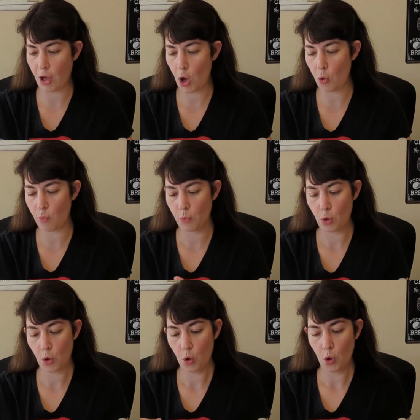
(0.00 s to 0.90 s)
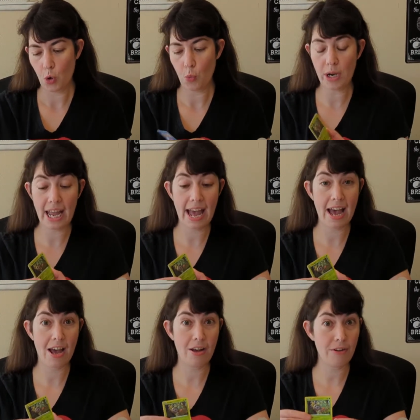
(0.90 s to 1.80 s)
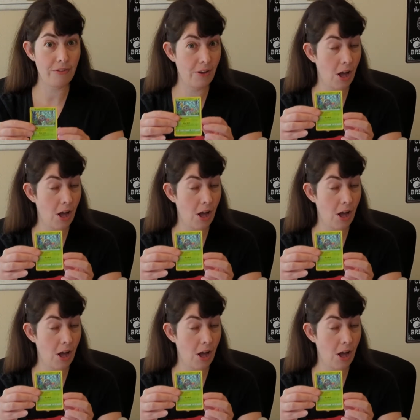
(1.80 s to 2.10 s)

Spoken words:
Oh, we have